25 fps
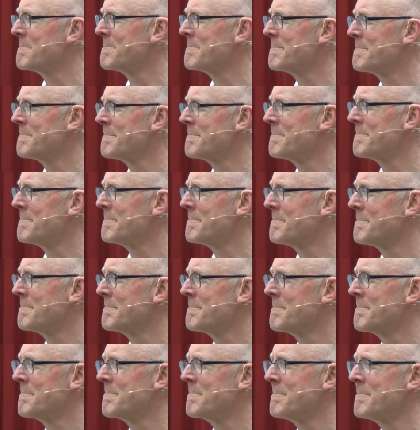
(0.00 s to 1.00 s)

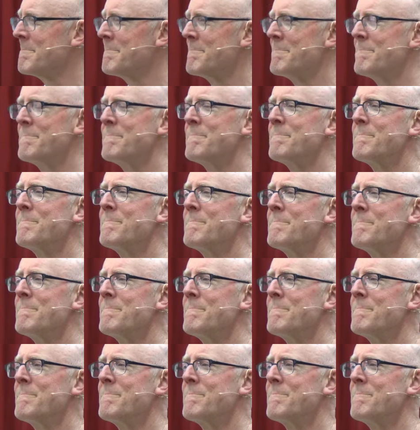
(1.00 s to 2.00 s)

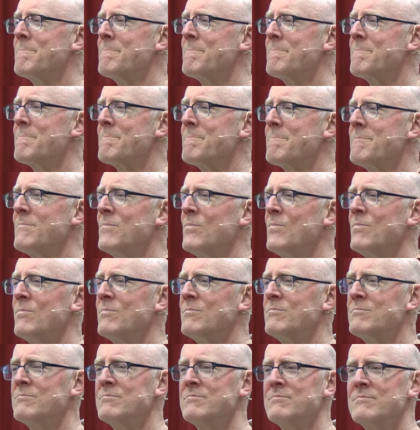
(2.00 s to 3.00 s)

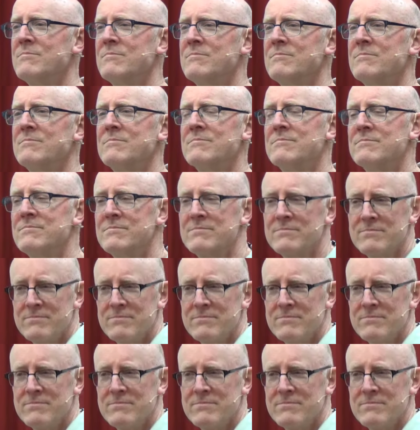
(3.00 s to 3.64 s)
Nobody speaks.